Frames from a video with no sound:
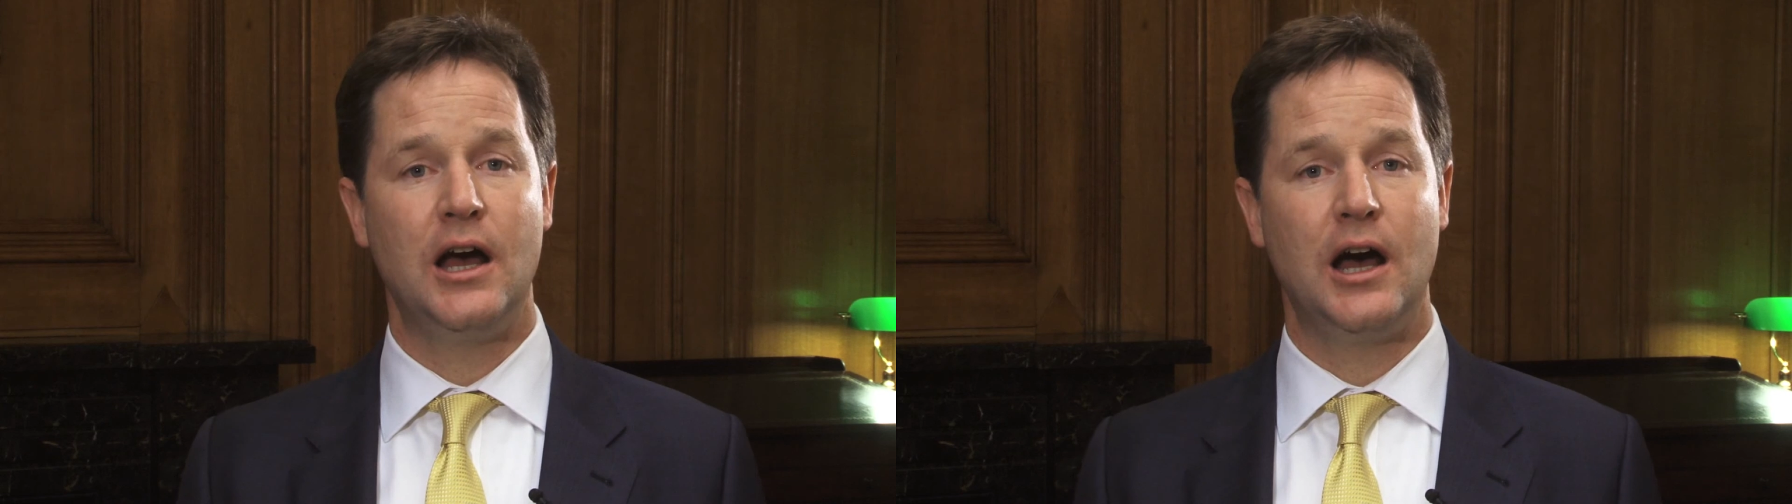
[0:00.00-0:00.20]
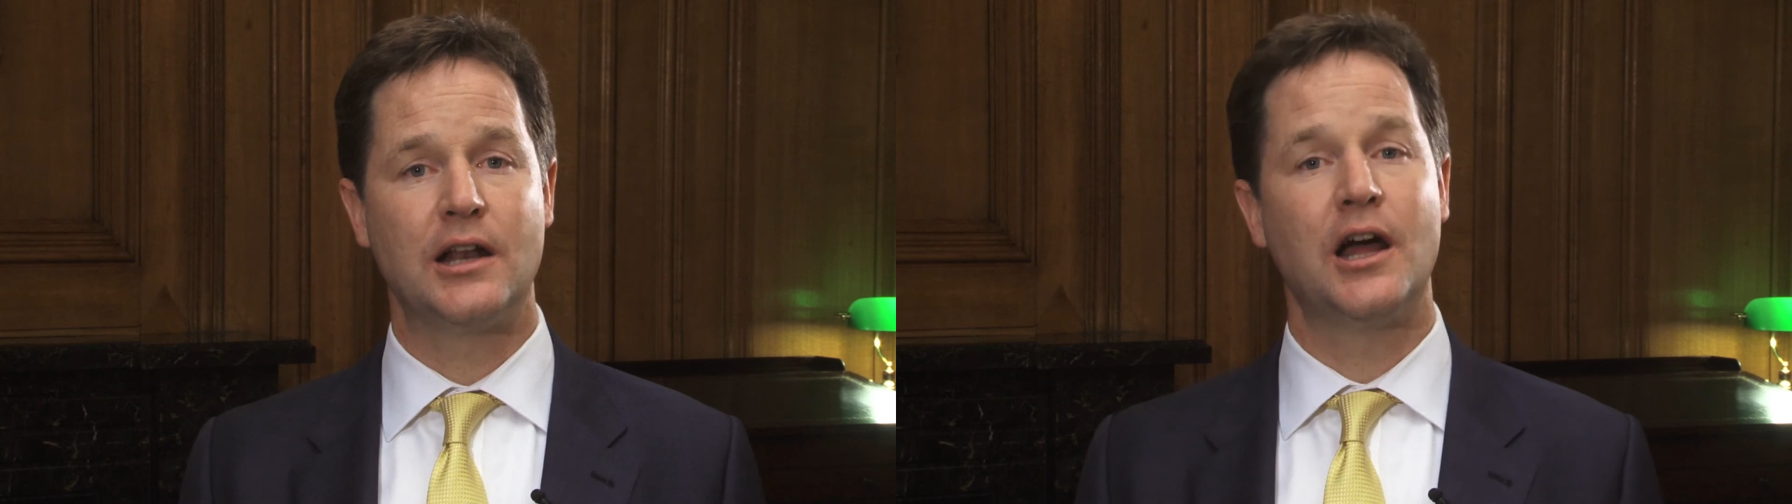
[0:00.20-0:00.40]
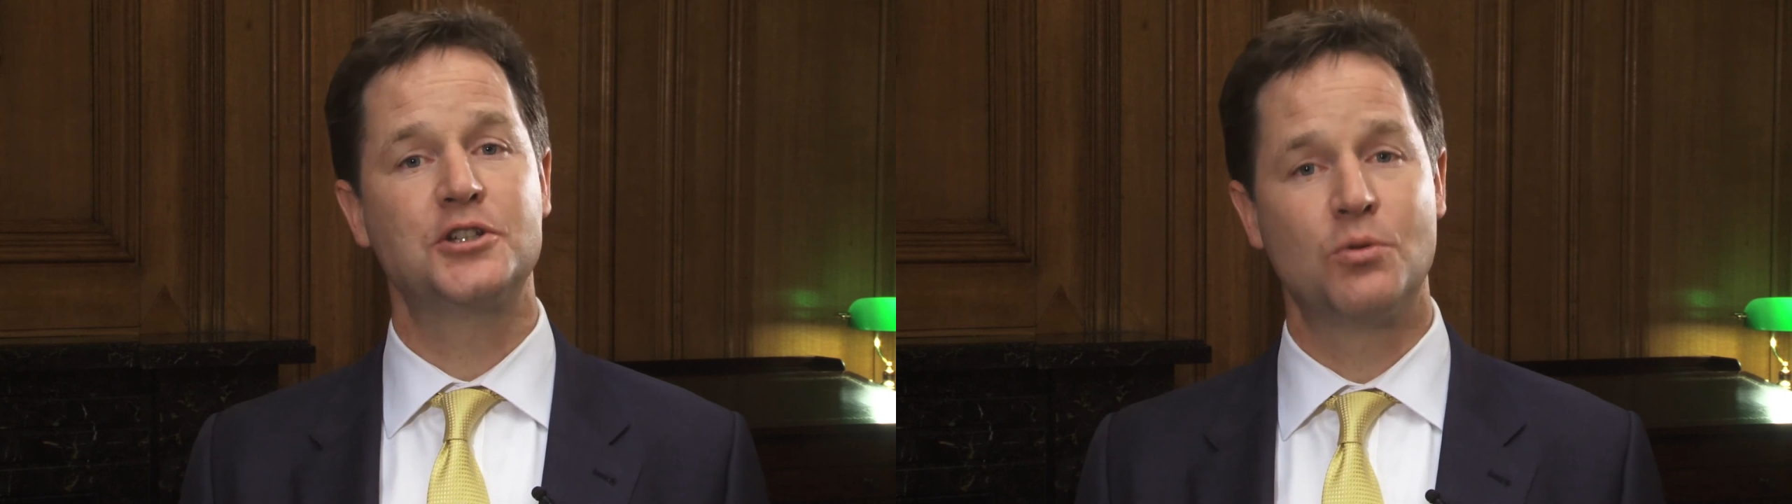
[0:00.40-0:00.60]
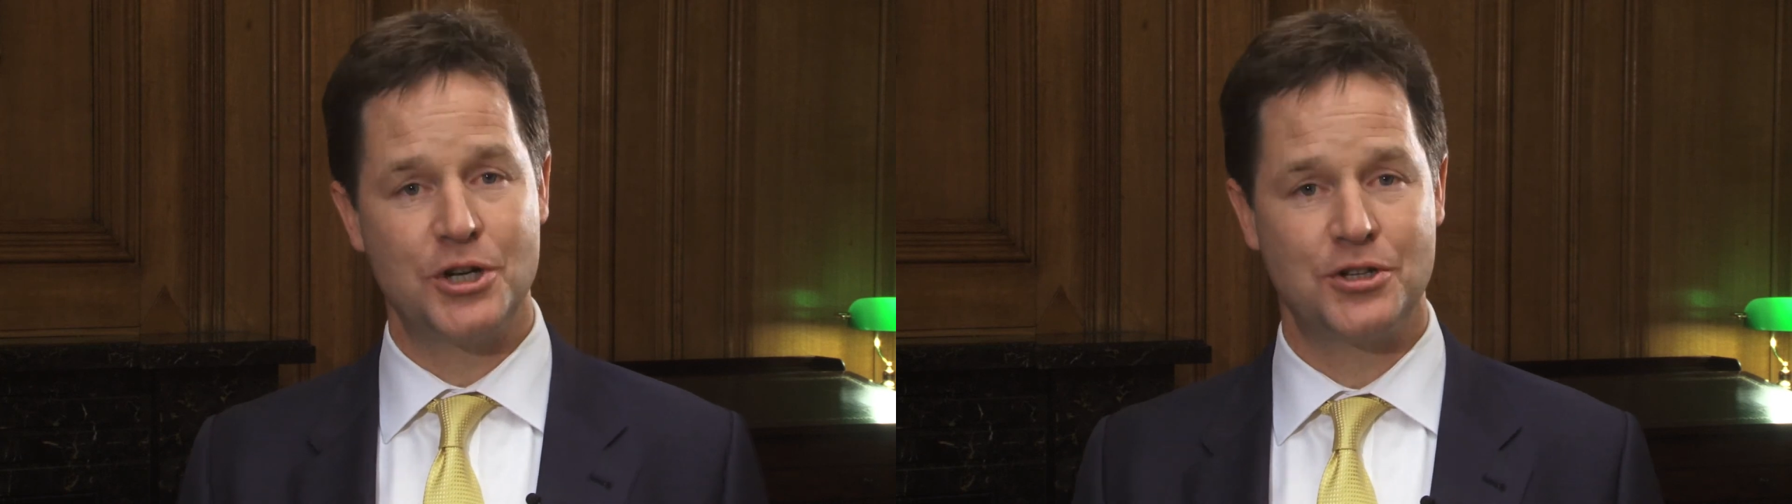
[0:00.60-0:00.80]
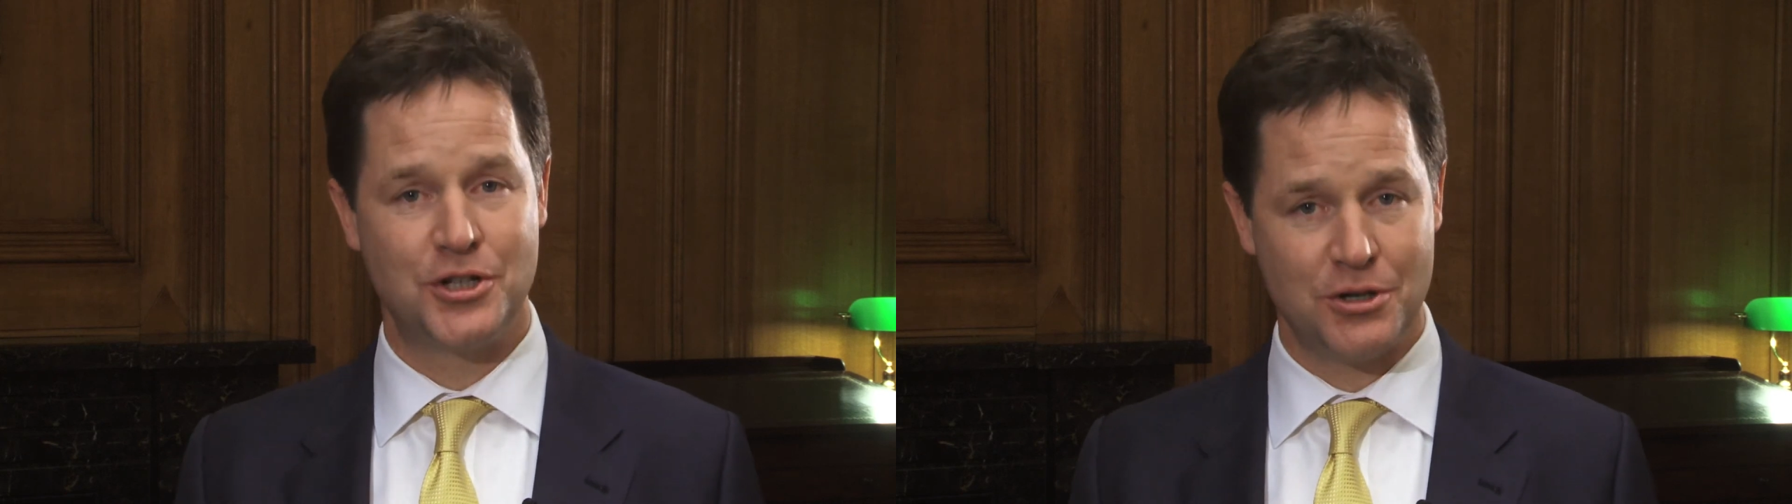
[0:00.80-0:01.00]
I'd like to
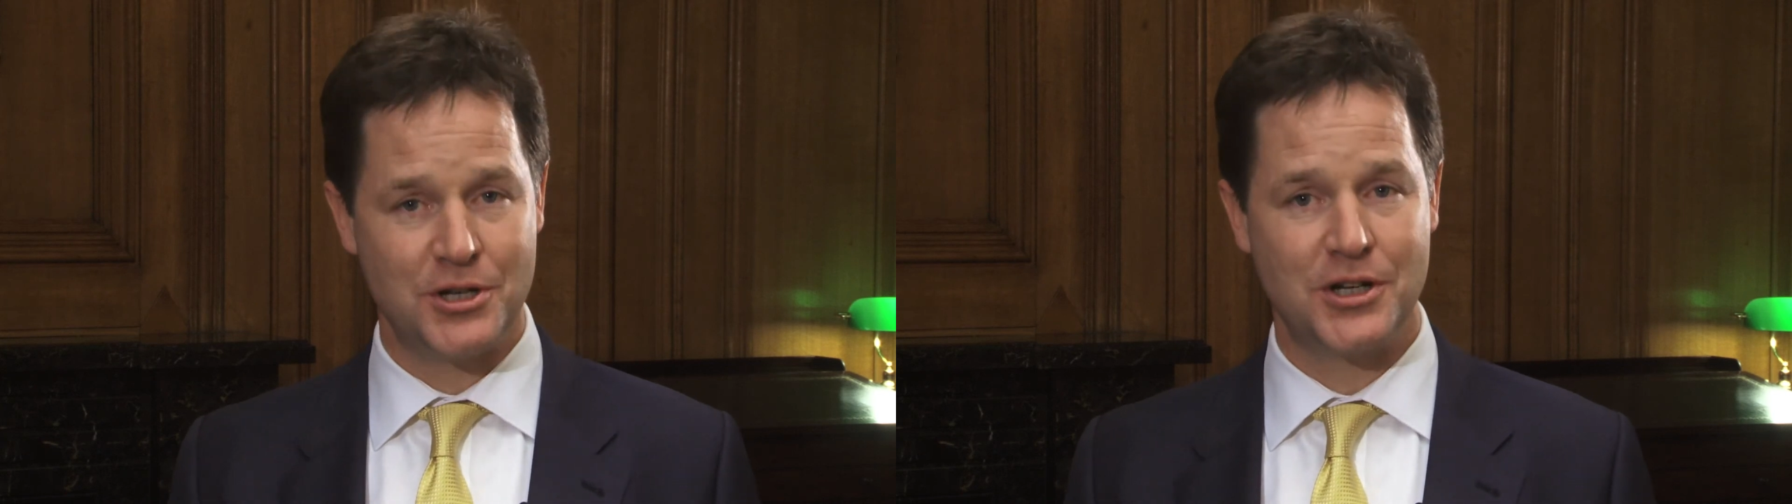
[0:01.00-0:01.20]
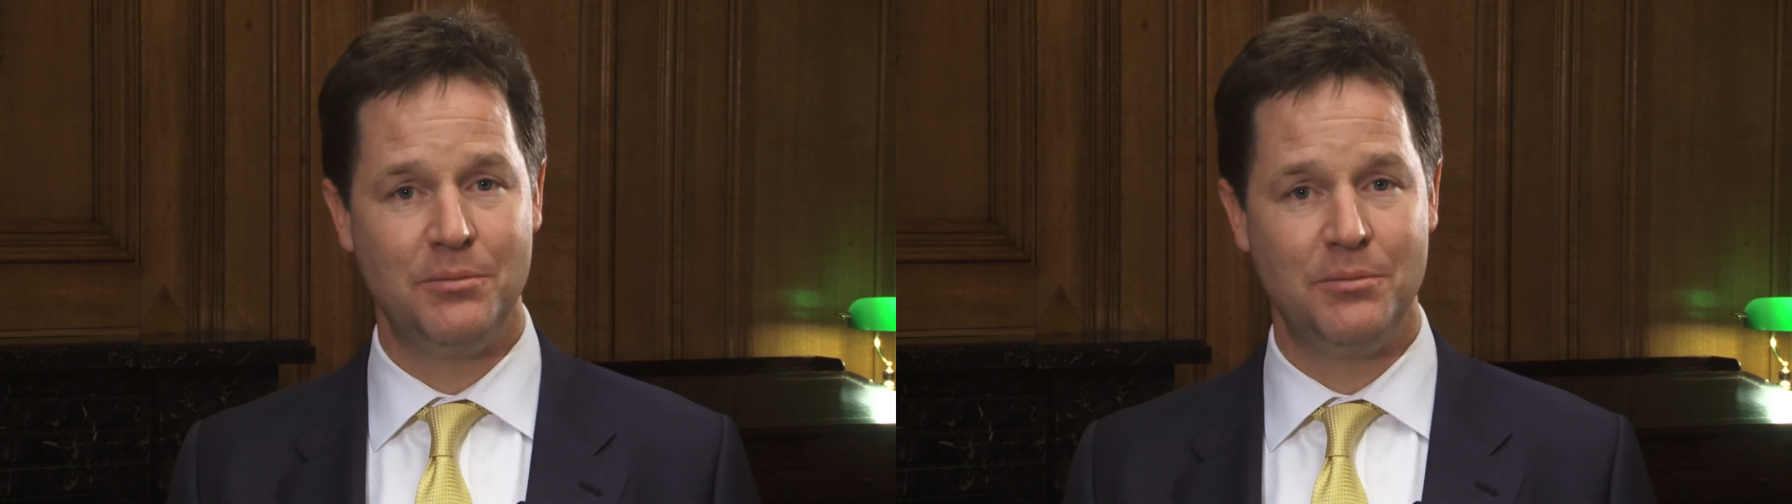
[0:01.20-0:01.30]
wish the Jewish